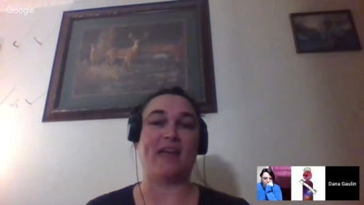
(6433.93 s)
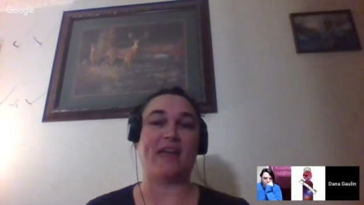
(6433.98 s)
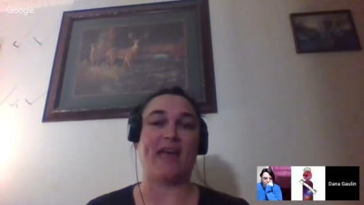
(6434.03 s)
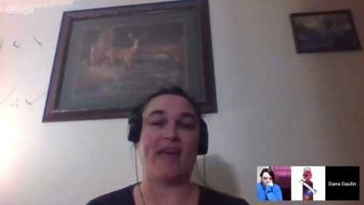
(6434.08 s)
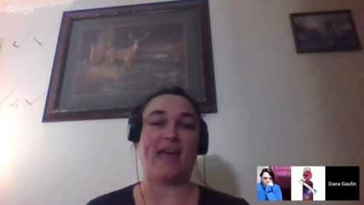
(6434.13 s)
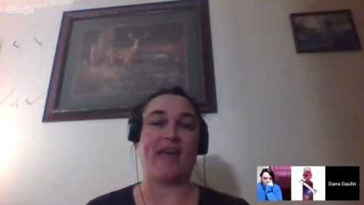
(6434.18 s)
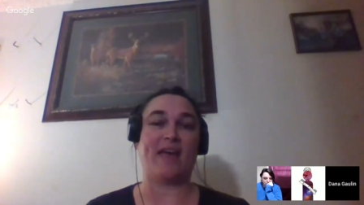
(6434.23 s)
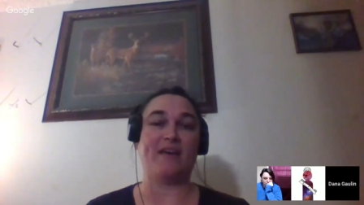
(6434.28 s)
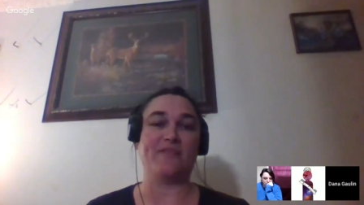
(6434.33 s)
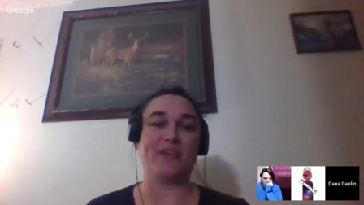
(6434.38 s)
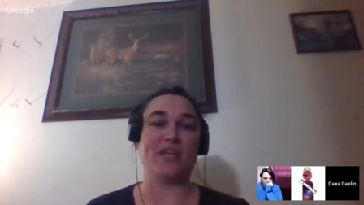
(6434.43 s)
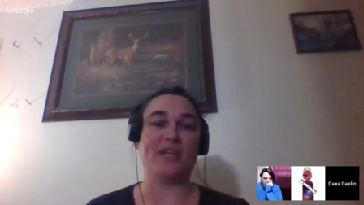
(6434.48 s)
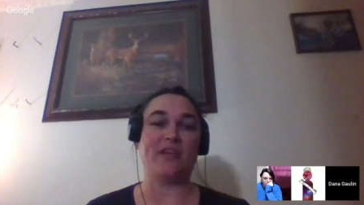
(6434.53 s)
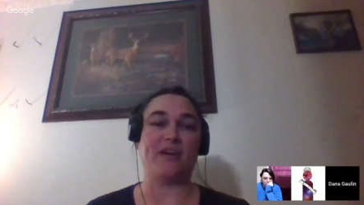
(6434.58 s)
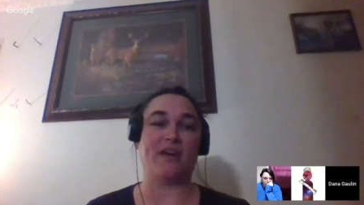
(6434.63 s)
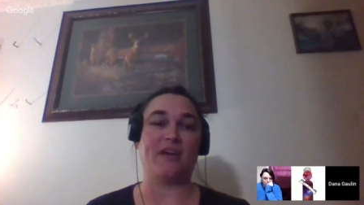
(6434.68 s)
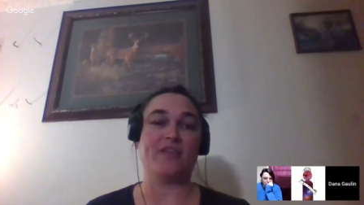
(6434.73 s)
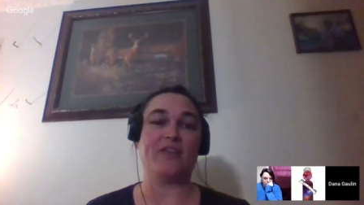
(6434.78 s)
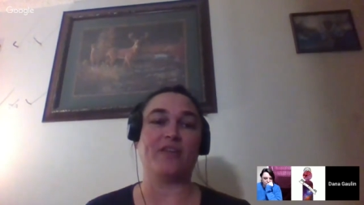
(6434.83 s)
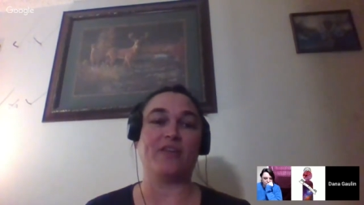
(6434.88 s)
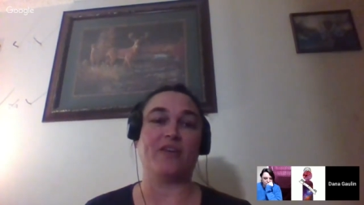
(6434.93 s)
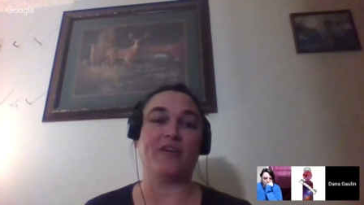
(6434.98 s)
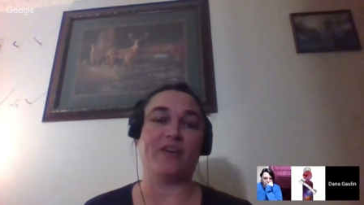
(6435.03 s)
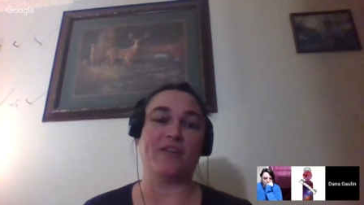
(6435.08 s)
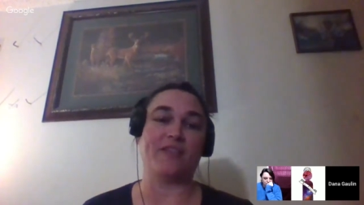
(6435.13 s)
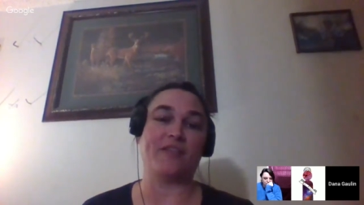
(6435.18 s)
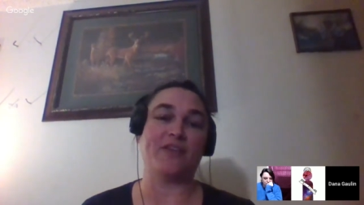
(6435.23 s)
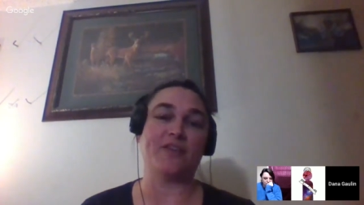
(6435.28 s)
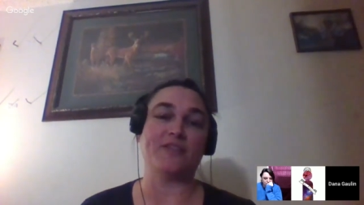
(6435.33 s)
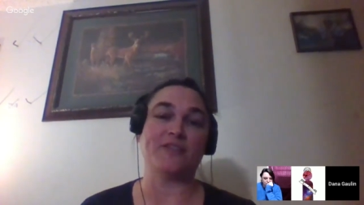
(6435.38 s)
having other
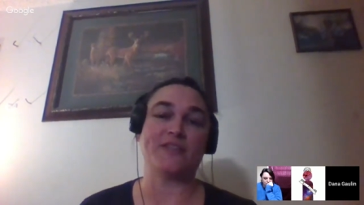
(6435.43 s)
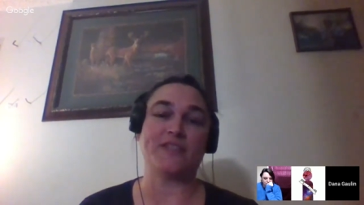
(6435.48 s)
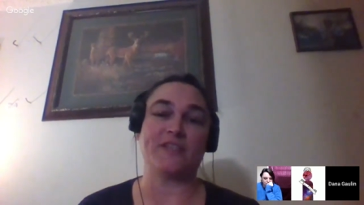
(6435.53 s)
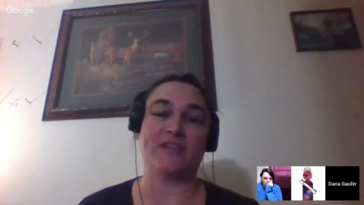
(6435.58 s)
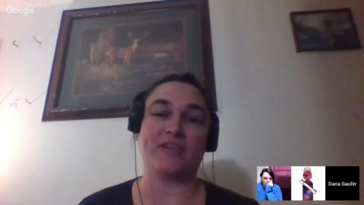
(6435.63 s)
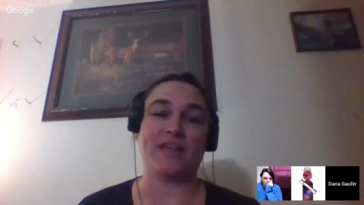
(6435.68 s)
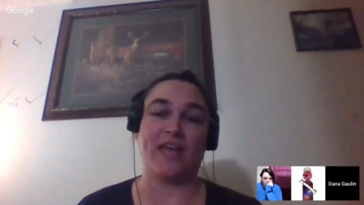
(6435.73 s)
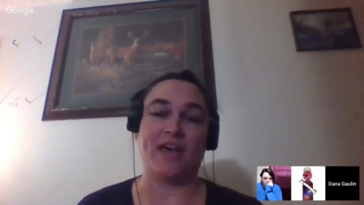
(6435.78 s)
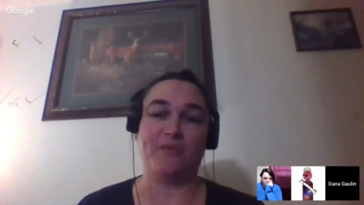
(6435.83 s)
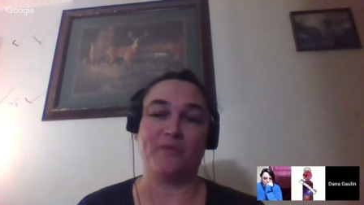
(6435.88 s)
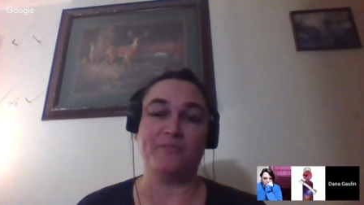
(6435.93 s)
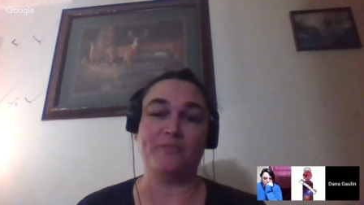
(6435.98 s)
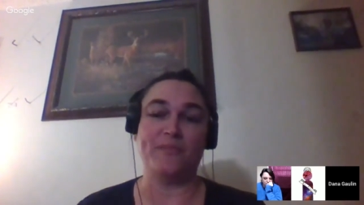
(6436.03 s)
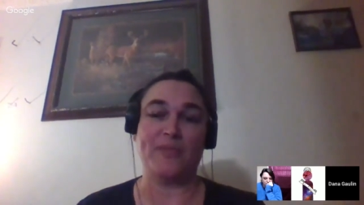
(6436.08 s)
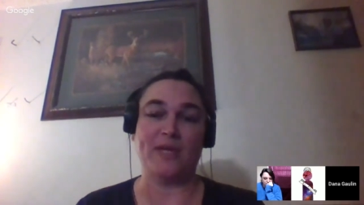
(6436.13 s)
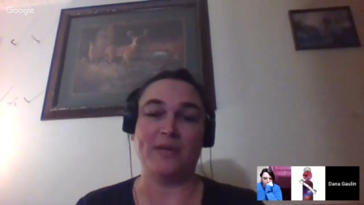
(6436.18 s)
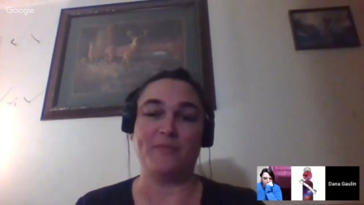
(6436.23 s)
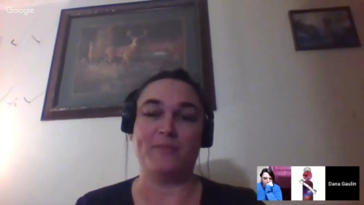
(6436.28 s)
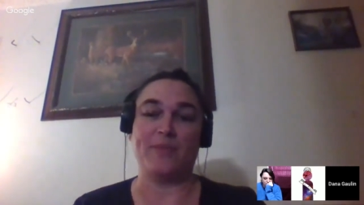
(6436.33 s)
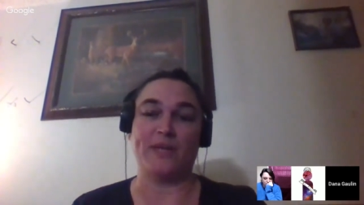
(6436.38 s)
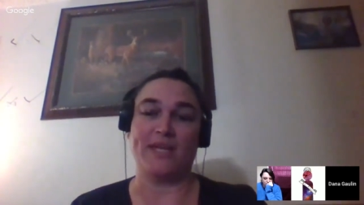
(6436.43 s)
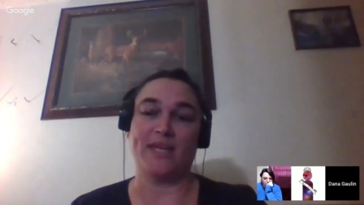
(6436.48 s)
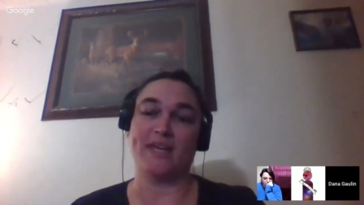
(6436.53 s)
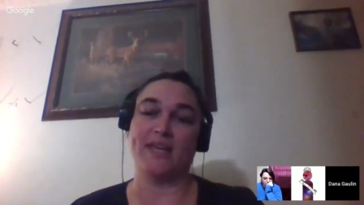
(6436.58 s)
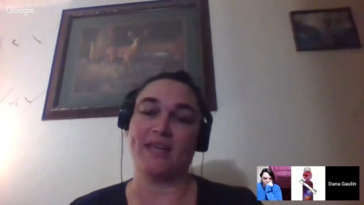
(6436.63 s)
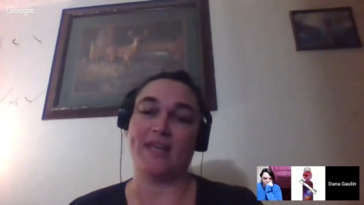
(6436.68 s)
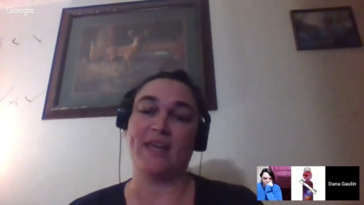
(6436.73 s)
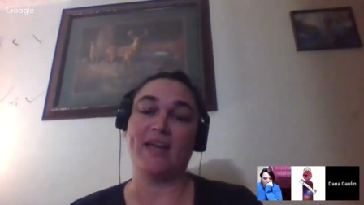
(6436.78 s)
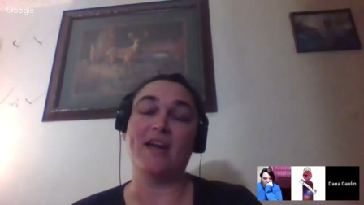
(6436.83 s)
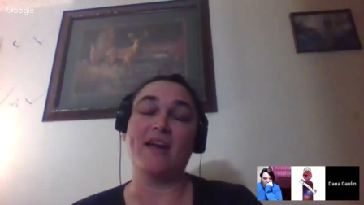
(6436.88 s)
authors to help me
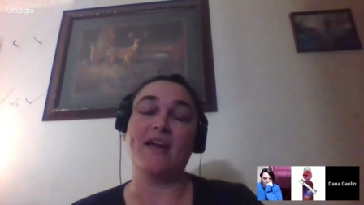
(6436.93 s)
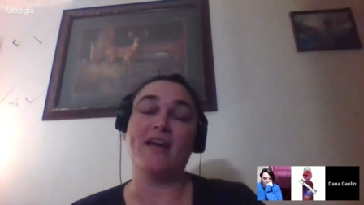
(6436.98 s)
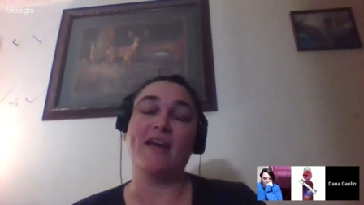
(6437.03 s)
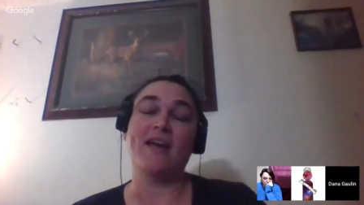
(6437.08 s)
be